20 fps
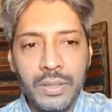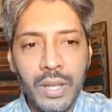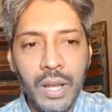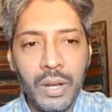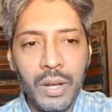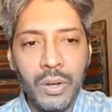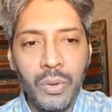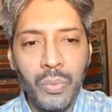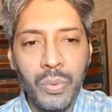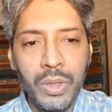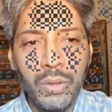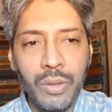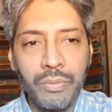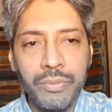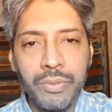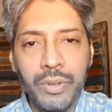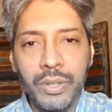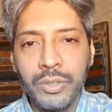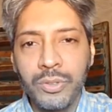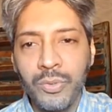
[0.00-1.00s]
start with the
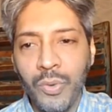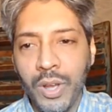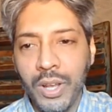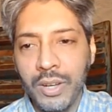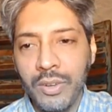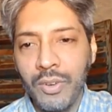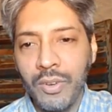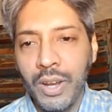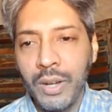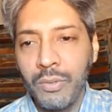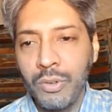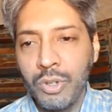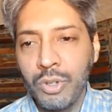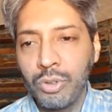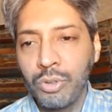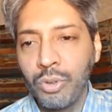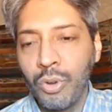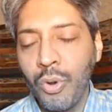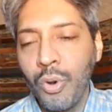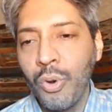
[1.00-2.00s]
first one, right,
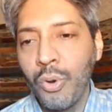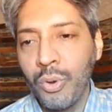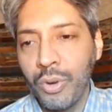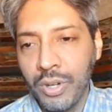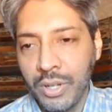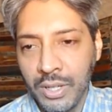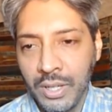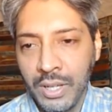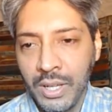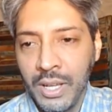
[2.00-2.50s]
which is core.